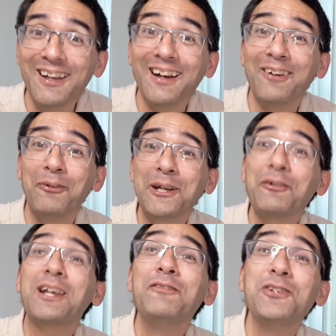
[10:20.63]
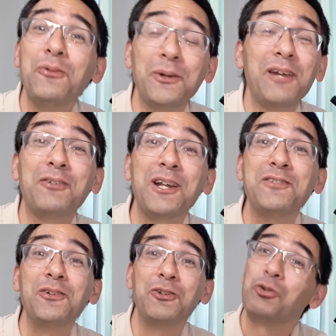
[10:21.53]
uh, whatever gives you whatever
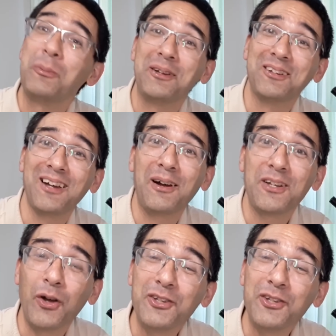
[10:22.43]
gives you enjoyment uh,